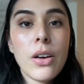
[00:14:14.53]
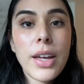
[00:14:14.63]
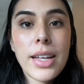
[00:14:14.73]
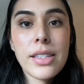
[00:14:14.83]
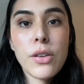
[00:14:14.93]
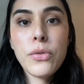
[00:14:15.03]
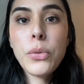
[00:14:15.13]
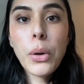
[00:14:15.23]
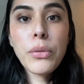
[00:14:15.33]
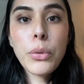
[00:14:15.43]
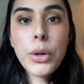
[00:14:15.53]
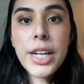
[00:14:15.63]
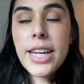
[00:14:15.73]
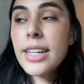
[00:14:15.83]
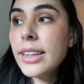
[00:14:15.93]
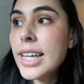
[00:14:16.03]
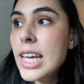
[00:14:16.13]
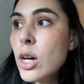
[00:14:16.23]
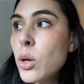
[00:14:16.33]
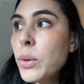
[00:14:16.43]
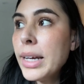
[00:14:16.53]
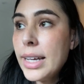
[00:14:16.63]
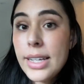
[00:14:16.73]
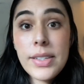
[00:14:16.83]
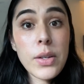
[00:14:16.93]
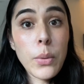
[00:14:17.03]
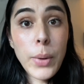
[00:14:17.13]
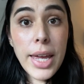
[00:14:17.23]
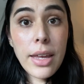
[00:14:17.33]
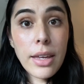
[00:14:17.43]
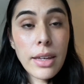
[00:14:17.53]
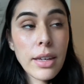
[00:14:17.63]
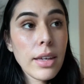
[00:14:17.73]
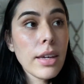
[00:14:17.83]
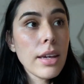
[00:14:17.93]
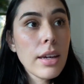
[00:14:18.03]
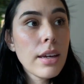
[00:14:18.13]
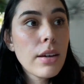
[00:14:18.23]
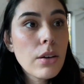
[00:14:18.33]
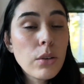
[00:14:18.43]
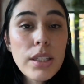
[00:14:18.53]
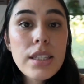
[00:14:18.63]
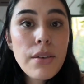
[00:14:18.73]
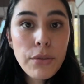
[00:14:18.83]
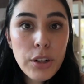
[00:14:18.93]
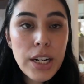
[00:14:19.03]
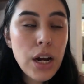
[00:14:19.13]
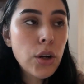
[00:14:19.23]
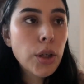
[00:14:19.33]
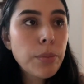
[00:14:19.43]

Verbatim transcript: Okay, it's now 4.40. Leo is awake. He only slept for an hour,